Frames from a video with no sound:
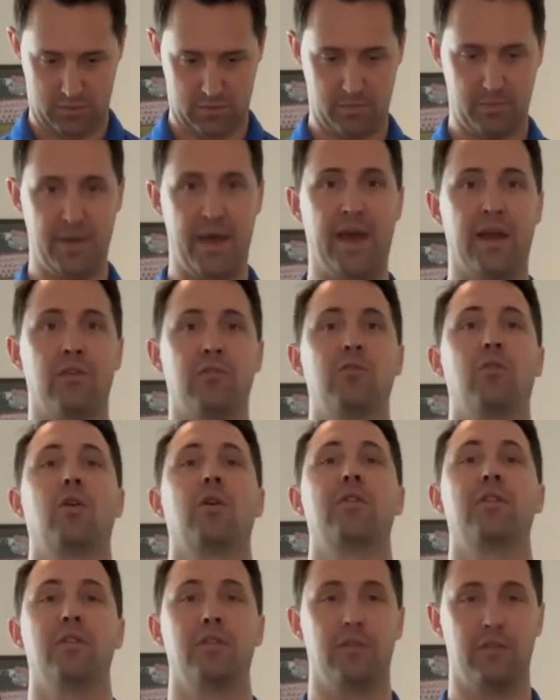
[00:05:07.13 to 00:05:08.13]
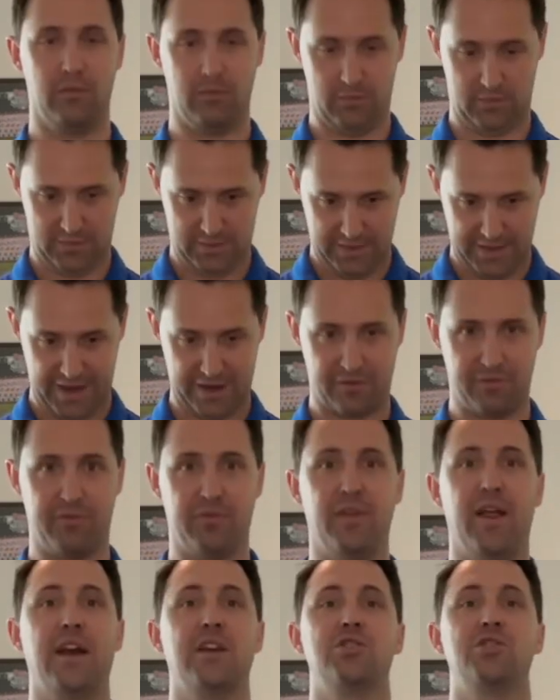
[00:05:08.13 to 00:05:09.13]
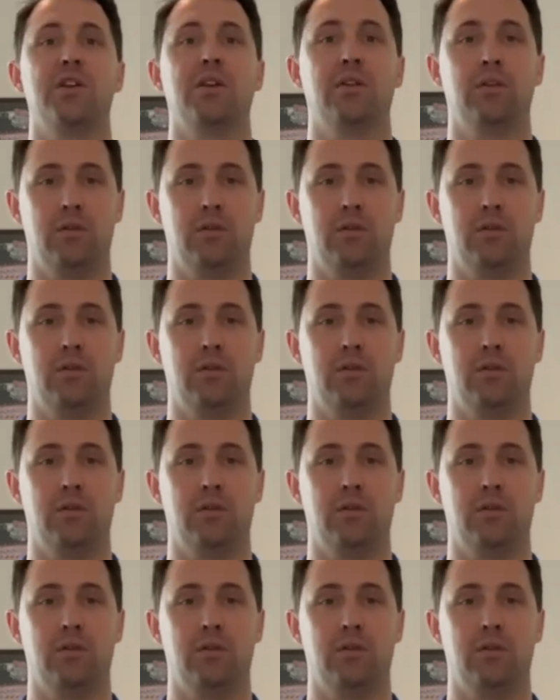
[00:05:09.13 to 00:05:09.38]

back and forth, and neck flexion